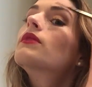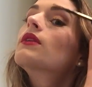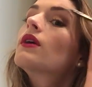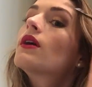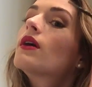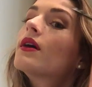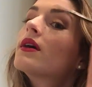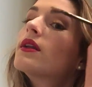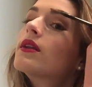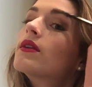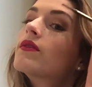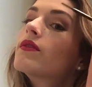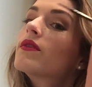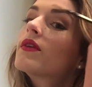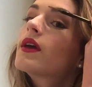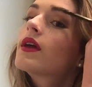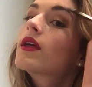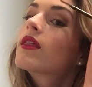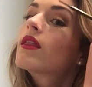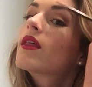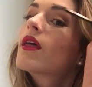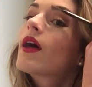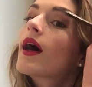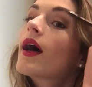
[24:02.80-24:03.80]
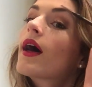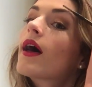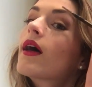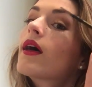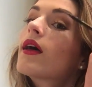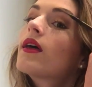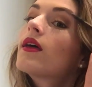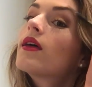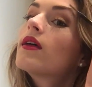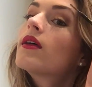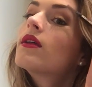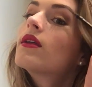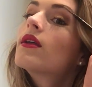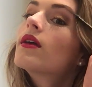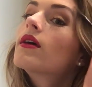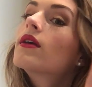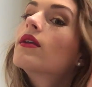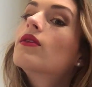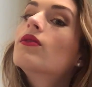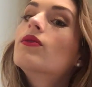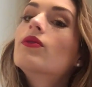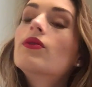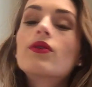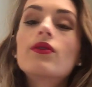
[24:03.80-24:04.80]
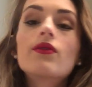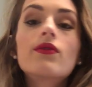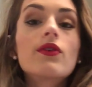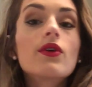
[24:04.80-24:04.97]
kind of like that. I don't know